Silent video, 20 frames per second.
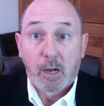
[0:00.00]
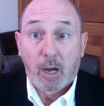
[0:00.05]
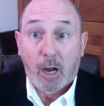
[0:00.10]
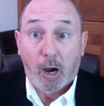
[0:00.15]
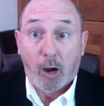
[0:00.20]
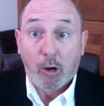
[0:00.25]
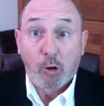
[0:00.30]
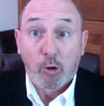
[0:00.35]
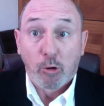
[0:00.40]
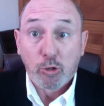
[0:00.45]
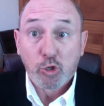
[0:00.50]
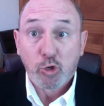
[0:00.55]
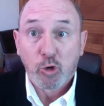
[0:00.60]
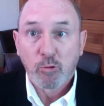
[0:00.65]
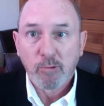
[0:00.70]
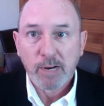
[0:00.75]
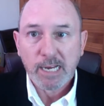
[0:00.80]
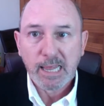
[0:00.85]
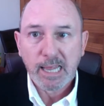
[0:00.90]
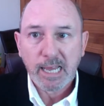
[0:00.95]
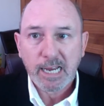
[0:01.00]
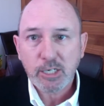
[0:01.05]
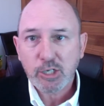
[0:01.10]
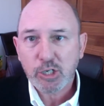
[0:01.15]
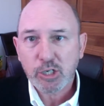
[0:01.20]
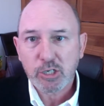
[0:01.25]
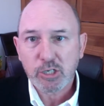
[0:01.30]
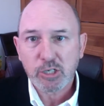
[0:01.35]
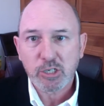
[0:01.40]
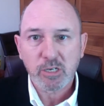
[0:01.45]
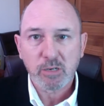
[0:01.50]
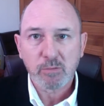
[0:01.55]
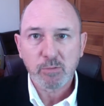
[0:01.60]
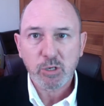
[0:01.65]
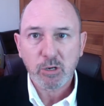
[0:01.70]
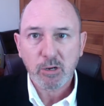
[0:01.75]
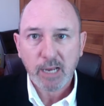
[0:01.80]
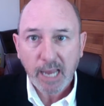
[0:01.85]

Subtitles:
Our cultural relationships are